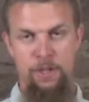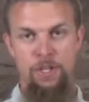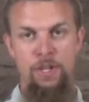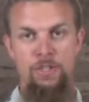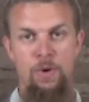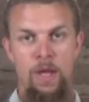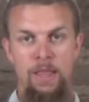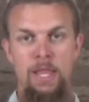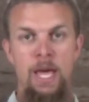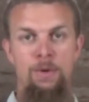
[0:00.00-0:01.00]
And there's also a
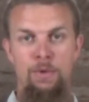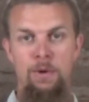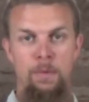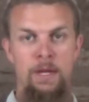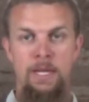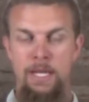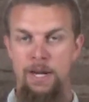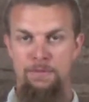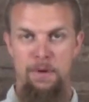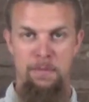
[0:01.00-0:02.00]
lot of room
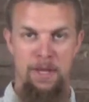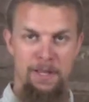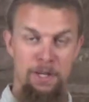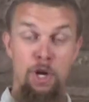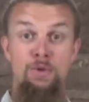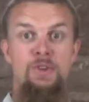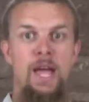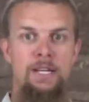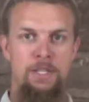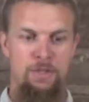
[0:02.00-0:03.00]
kind of from uh, no
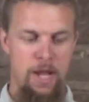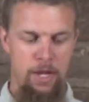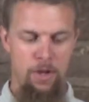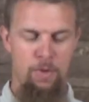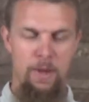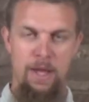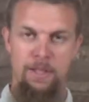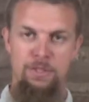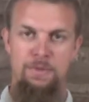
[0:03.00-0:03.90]
drag to the drag all the way on.